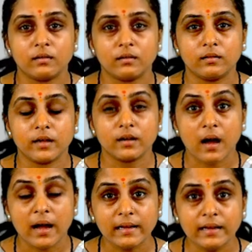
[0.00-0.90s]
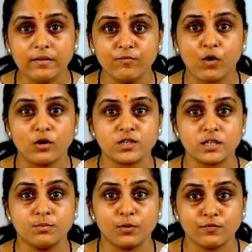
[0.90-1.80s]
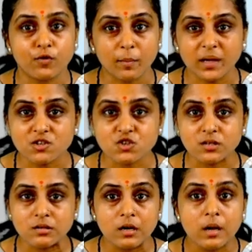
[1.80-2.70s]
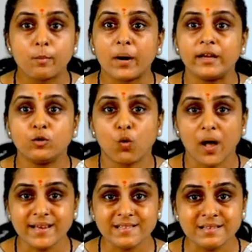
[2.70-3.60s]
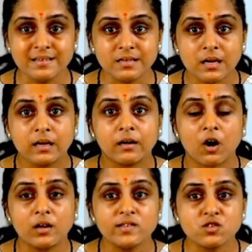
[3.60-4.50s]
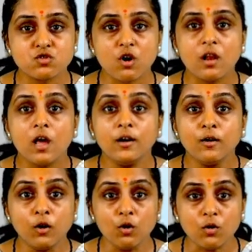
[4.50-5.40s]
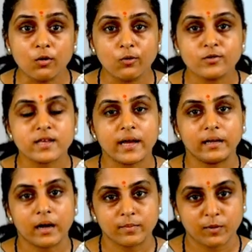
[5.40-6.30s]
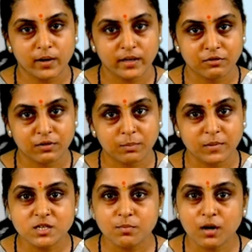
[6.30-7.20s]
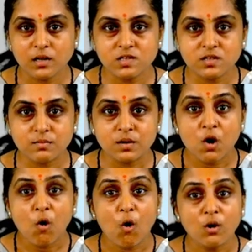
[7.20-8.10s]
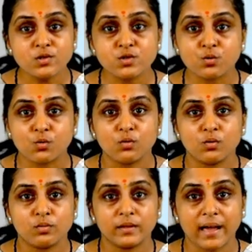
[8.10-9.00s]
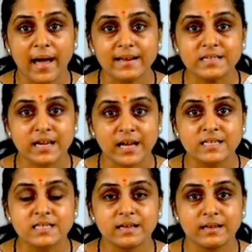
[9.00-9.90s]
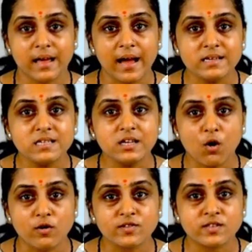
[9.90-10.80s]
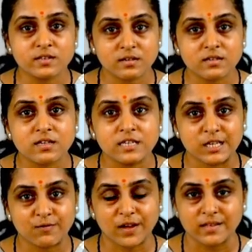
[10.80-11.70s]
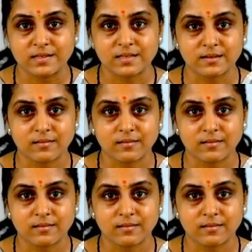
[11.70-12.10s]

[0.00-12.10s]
they are highly involved in bone formation, amino acid, cholesterol, glucose and carbohydrate metabolism. Also, they act as an antioxidant defense.